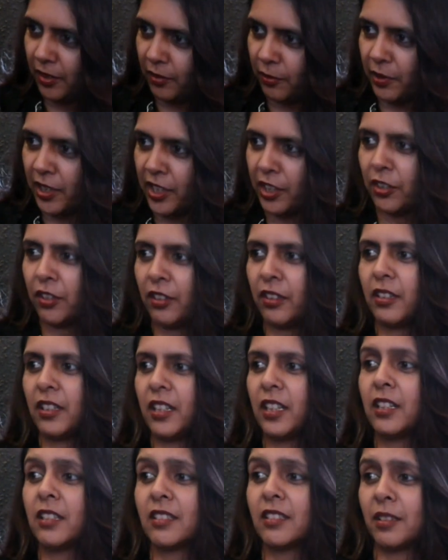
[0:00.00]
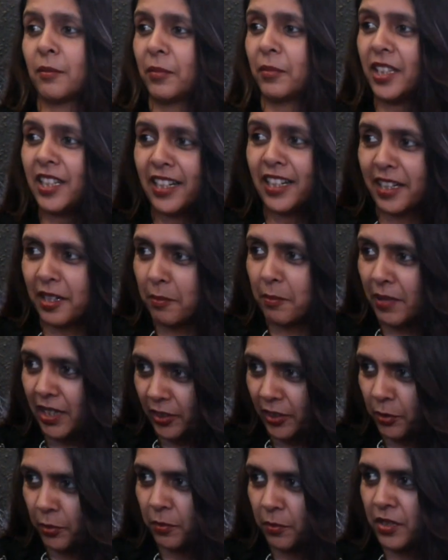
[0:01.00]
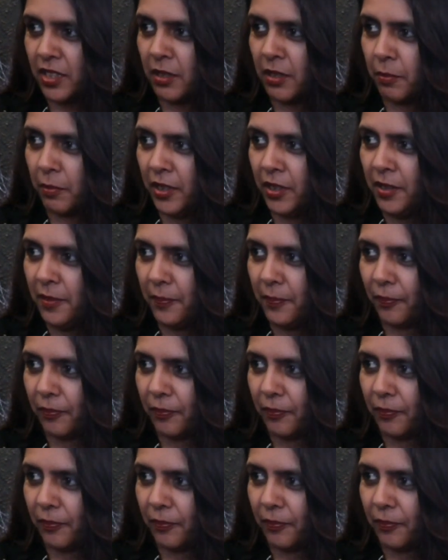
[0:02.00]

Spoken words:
when you're in something like a bathroom slipper,